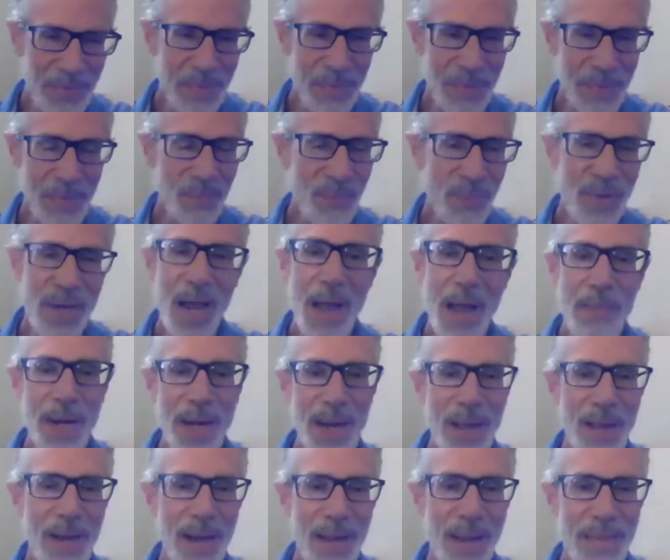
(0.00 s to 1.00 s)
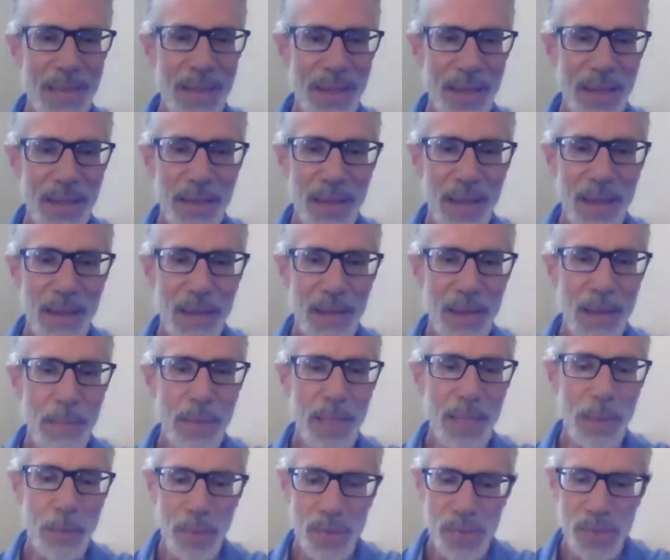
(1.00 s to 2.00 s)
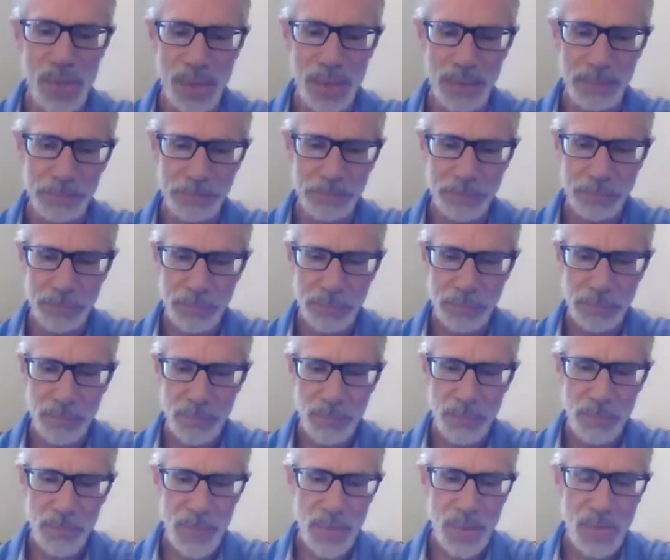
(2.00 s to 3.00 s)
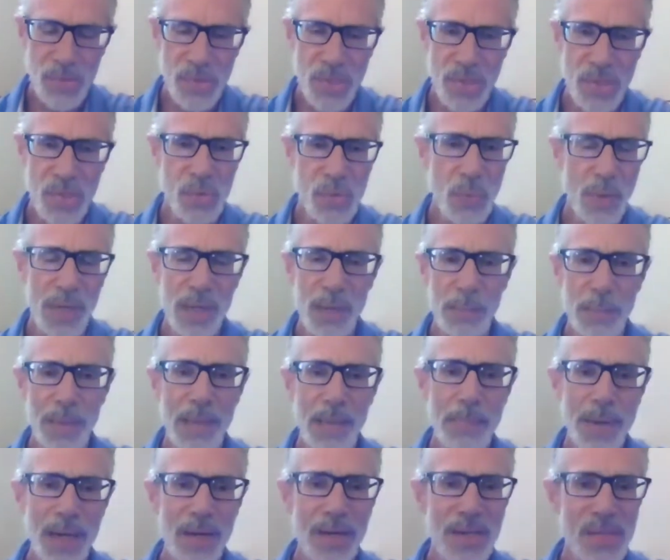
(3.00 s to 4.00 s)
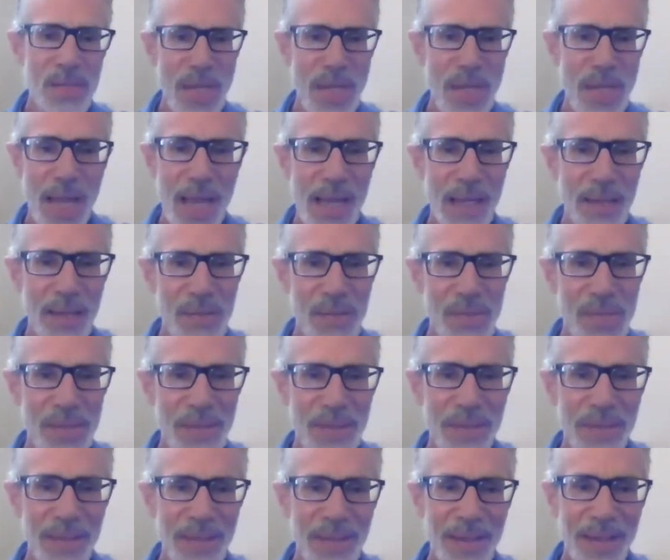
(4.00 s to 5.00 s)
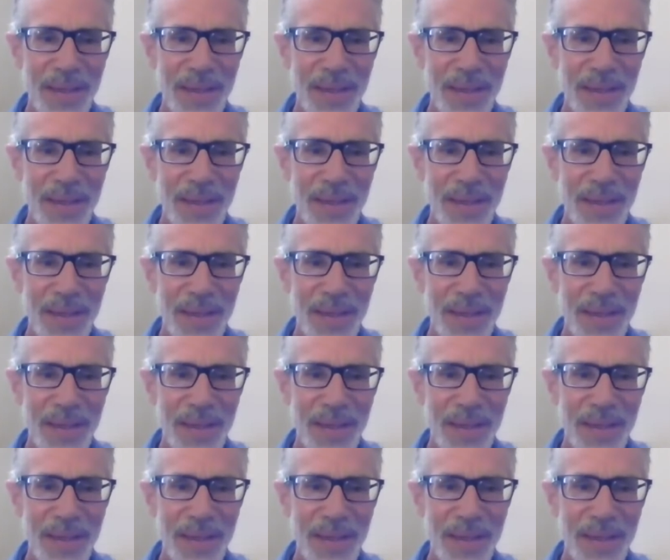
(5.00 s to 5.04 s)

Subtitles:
phenomenon, I think. Emily she just wanted to play Barry sax, and